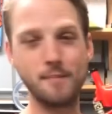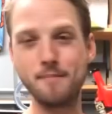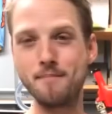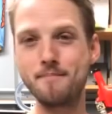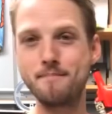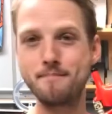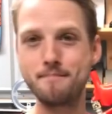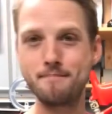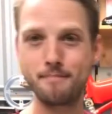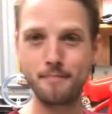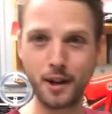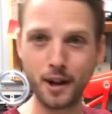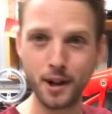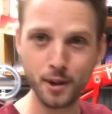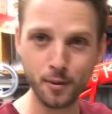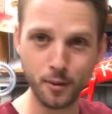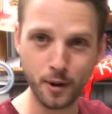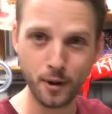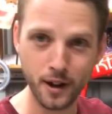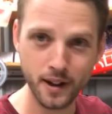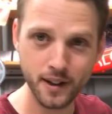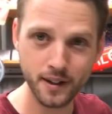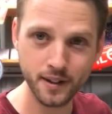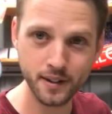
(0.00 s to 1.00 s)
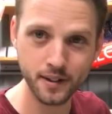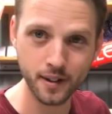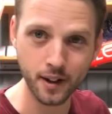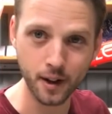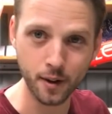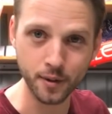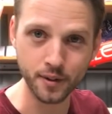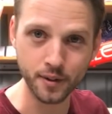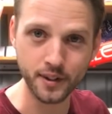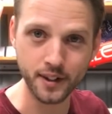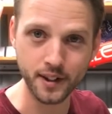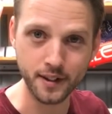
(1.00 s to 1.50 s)
But otherwise, I'll
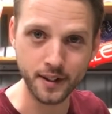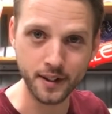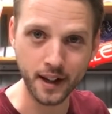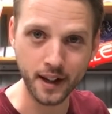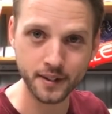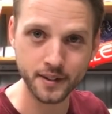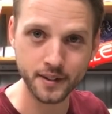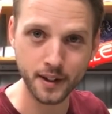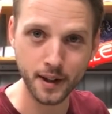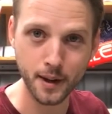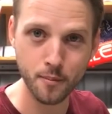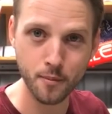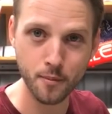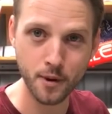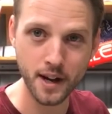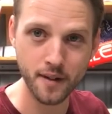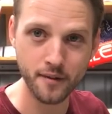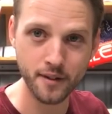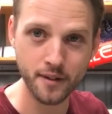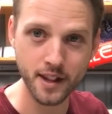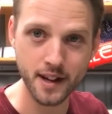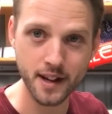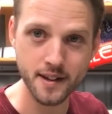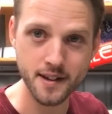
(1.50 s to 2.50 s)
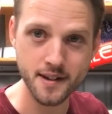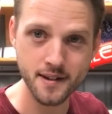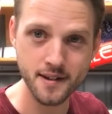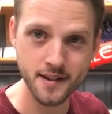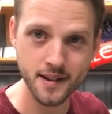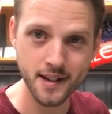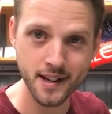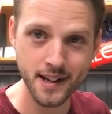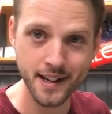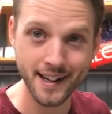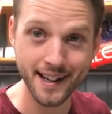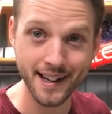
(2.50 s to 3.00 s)
see you next time, whenever that is.
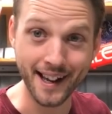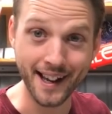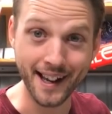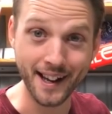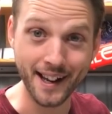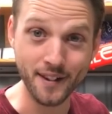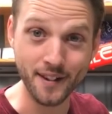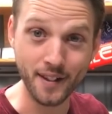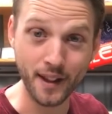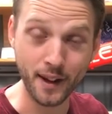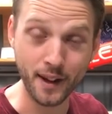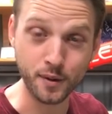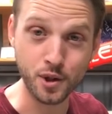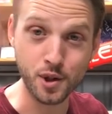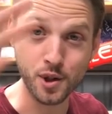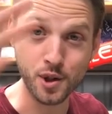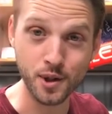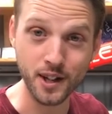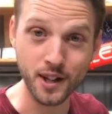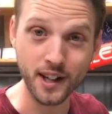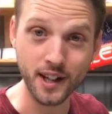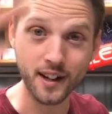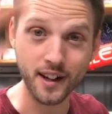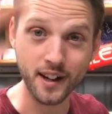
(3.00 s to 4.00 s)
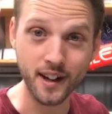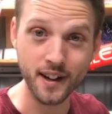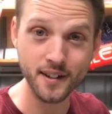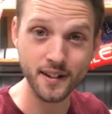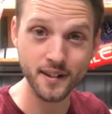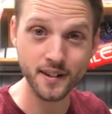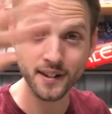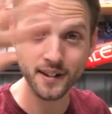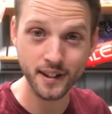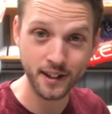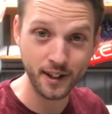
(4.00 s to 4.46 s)
And thanks for tuning in, guys.